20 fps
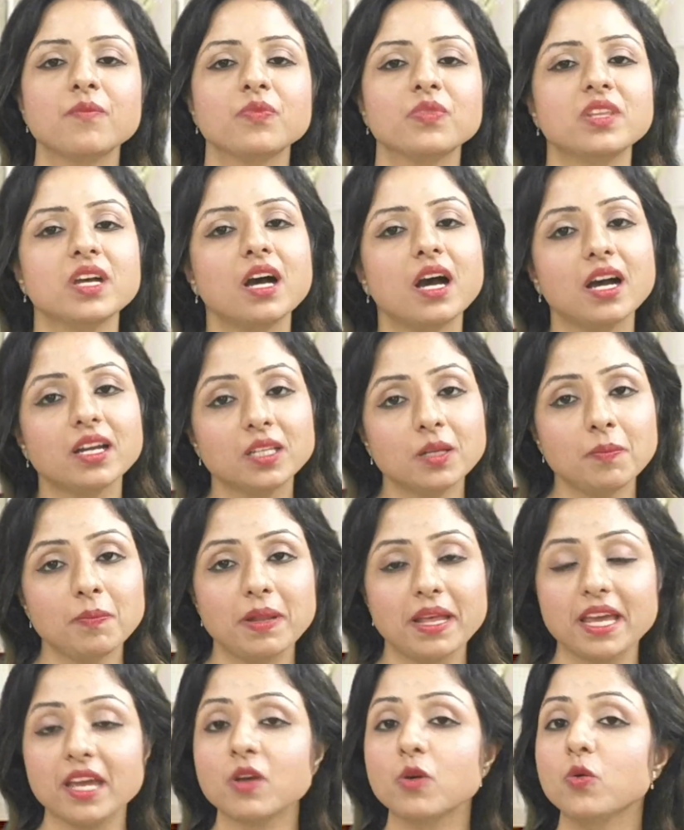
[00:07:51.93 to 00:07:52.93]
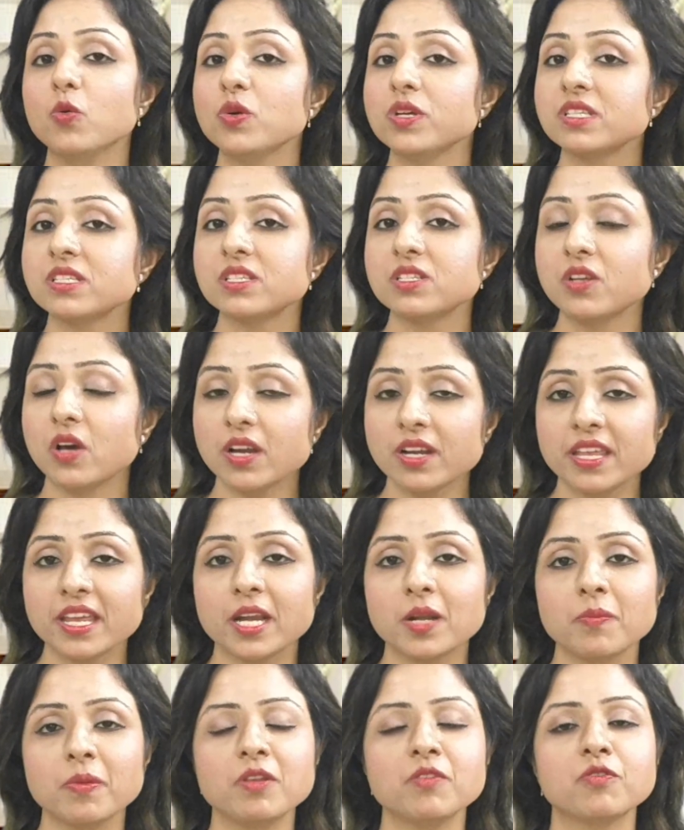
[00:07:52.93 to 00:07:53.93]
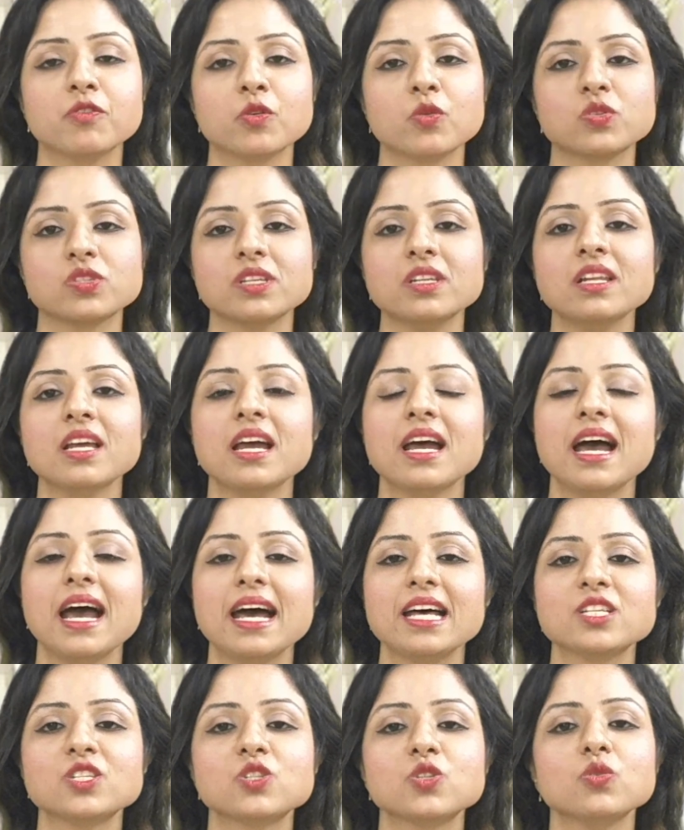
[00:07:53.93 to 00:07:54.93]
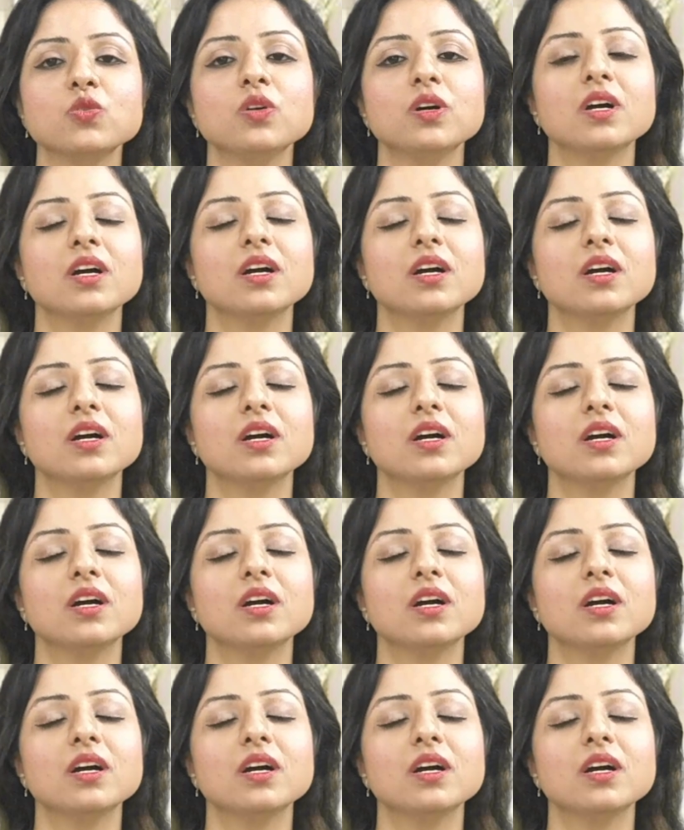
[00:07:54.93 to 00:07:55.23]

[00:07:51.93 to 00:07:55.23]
The other player who is not yet been frozen has to